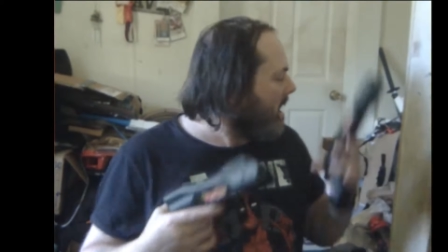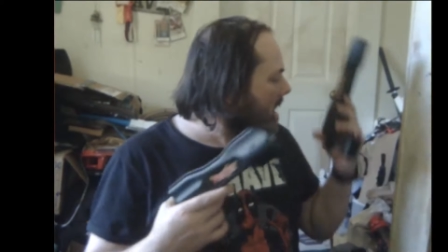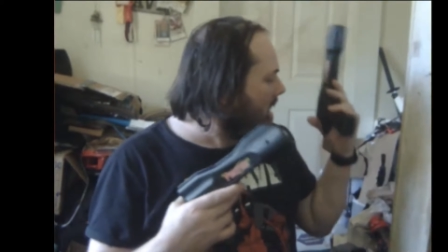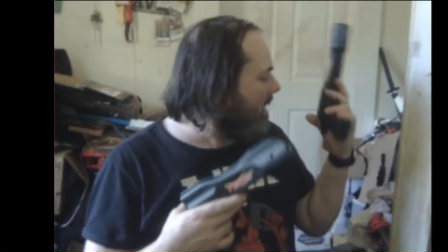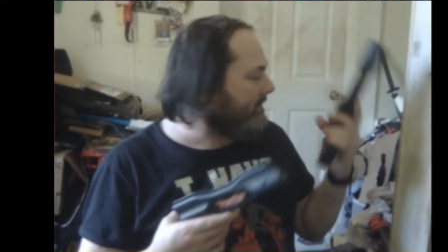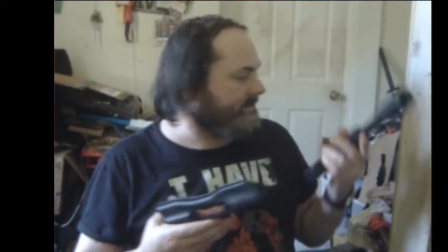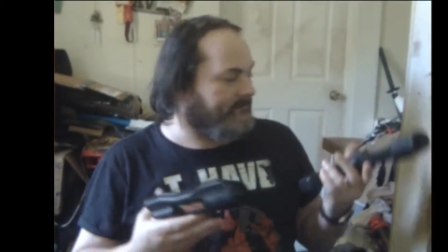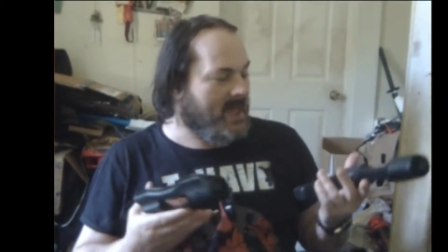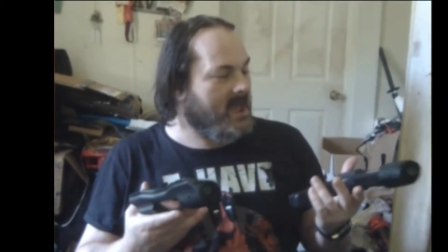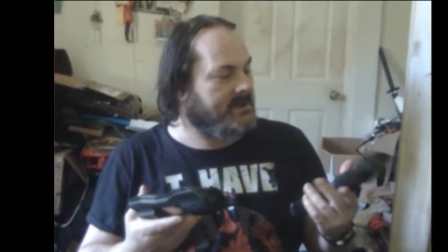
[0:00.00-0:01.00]
I mean,
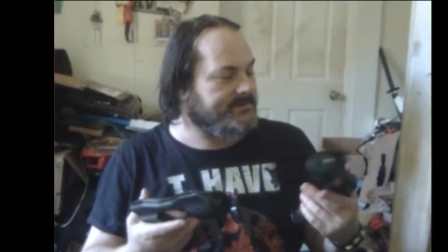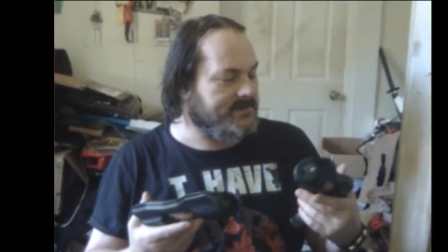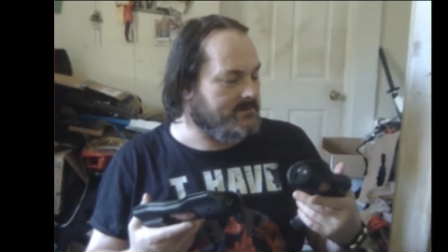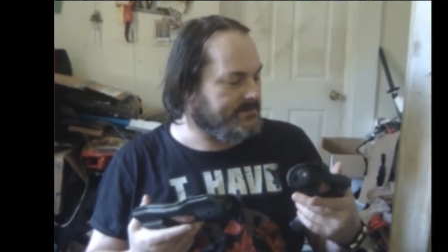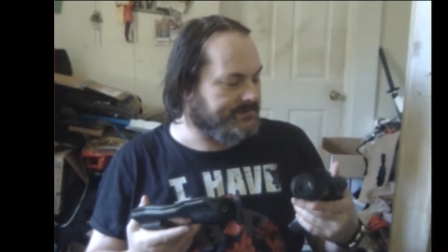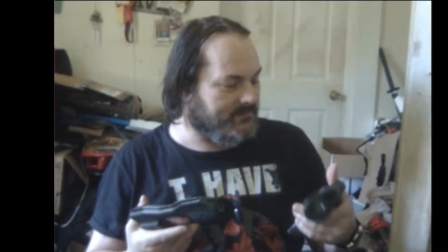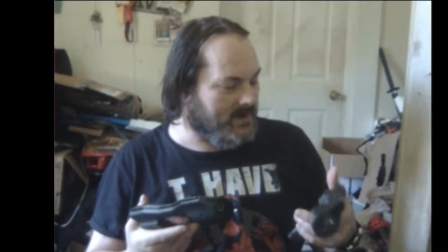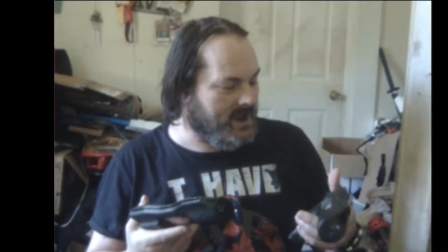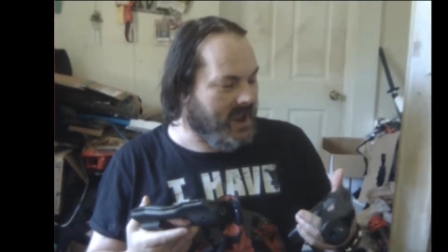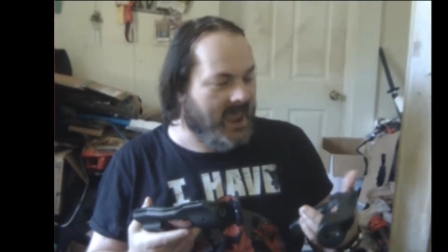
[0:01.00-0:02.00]
packaging was
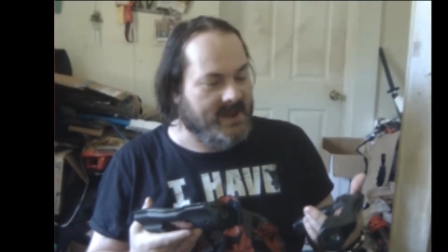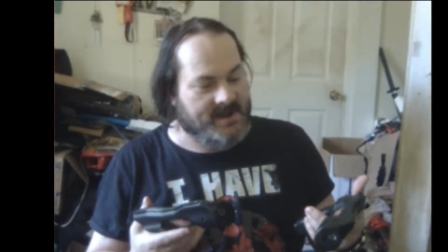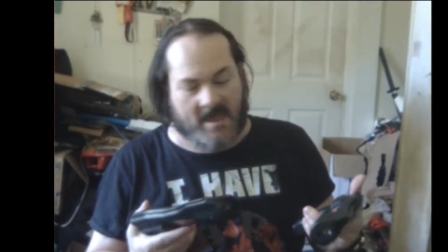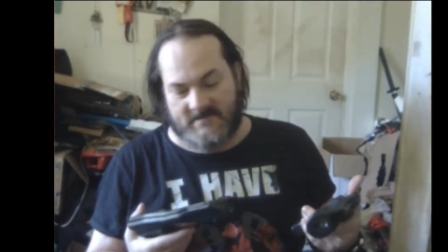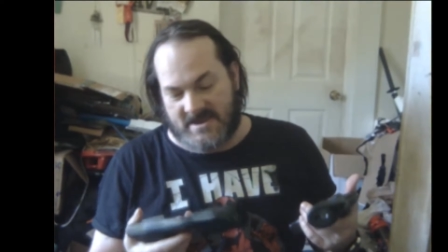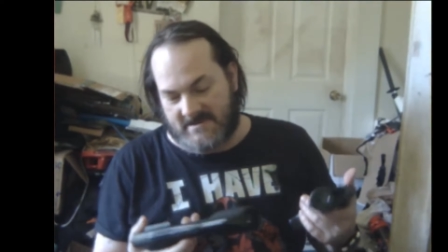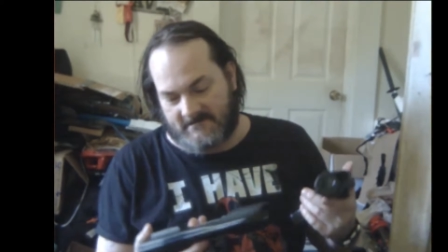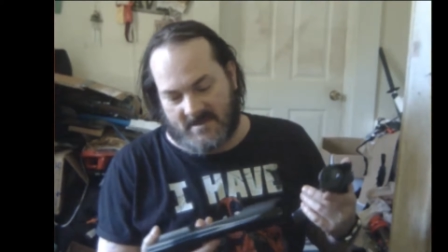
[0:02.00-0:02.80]
great, and I mean,